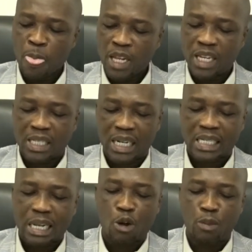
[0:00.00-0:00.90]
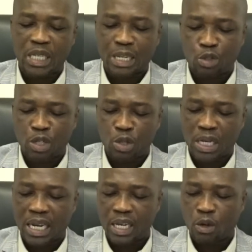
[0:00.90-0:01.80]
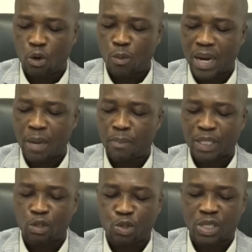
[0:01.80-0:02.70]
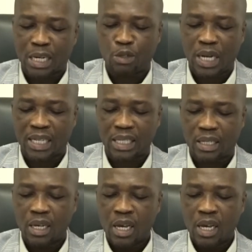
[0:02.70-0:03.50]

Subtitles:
The international community has joined together in global empathy to stand united.